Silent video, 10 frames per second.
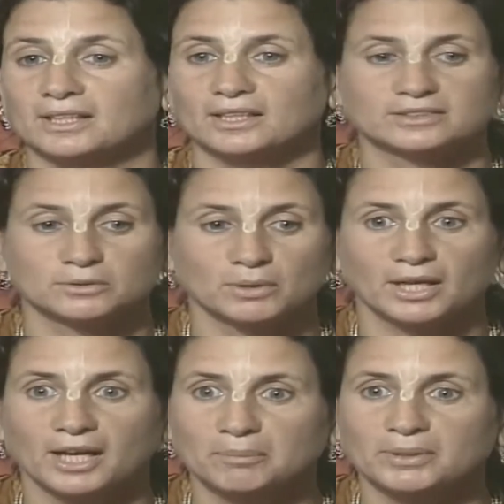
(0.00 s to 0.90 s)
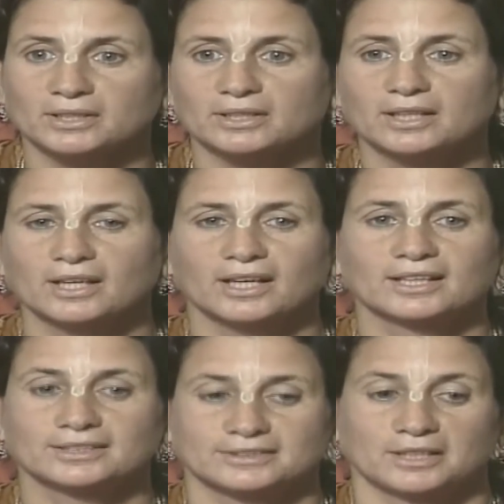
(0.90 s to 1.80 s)
And I said, What happened?
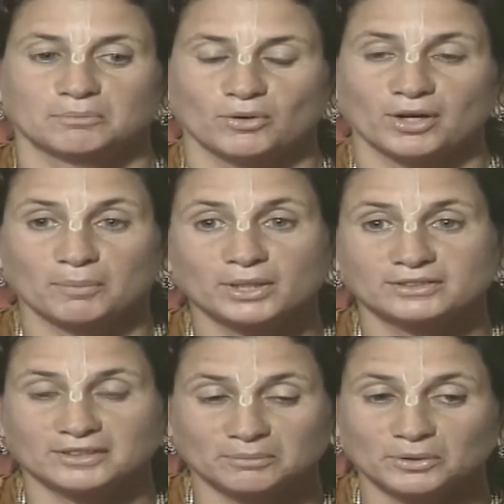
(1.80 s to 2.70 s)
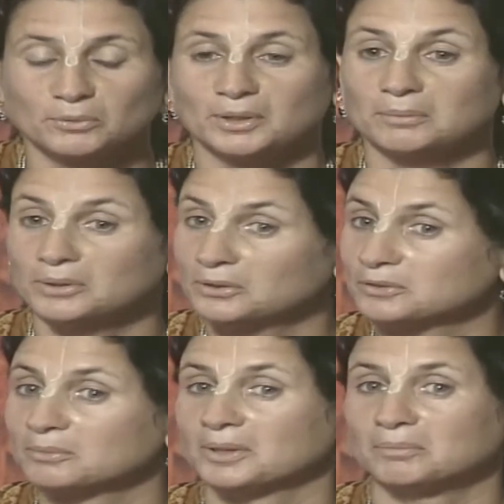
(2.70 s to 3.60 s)
And he said, Prabhupada sent me away
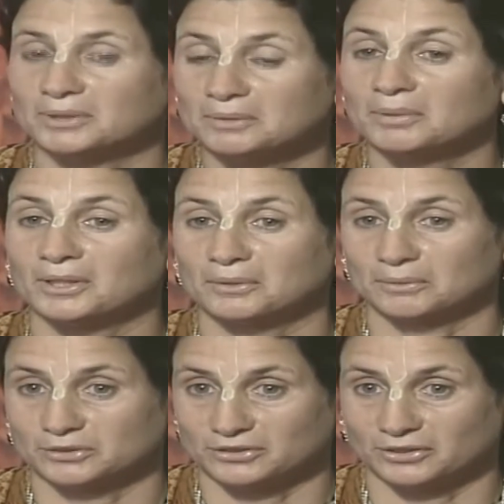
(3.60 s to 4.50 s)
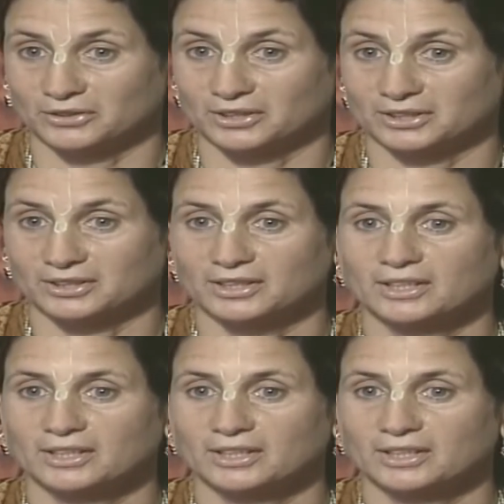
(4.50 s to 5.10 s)
because my bead bag was dirty.